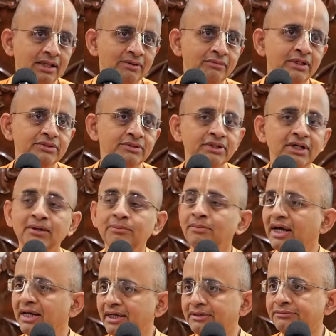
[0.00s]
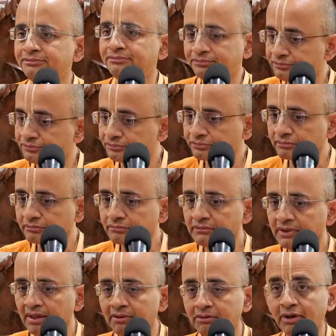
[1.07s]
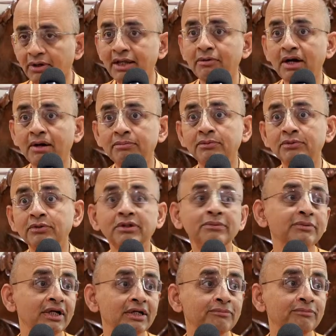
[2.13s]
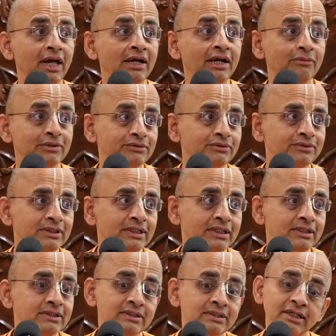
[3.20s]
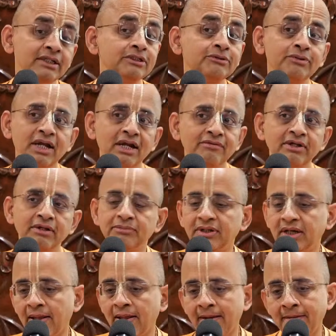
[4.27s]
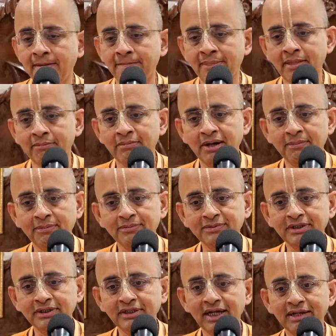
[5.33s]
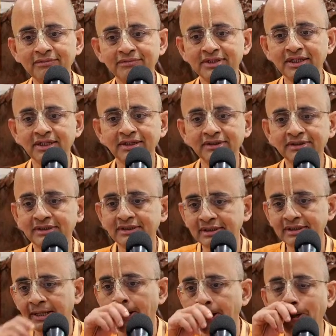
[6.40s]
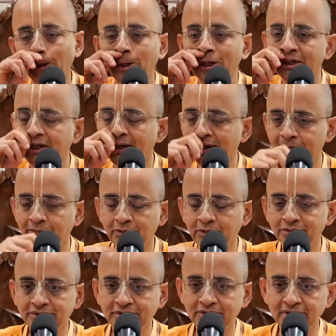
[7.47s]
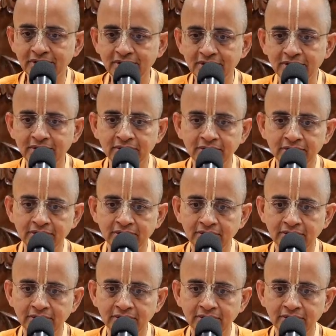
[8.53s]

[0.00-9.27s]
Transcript: Another one is to get married. But why Mahaprabhu told him to get married? One should see. It's elsewhere available. Mahaprabhu said that I am a sannyasi. I cannot approach the